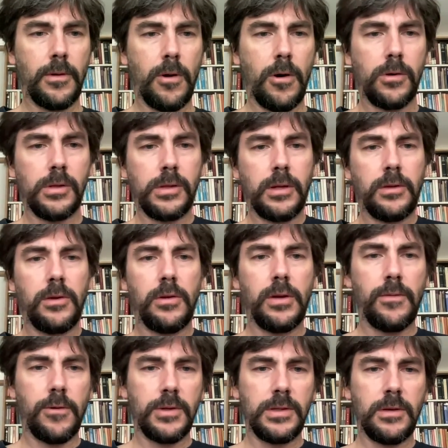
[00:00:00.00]
Auckland
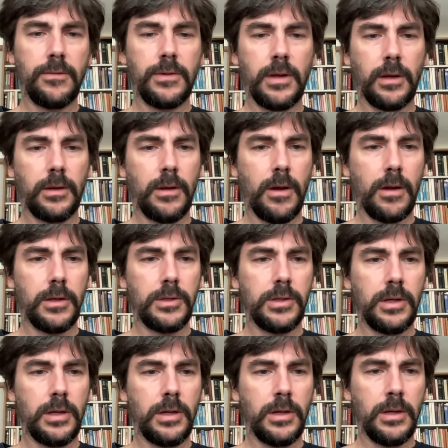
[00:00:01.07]
University of Technology.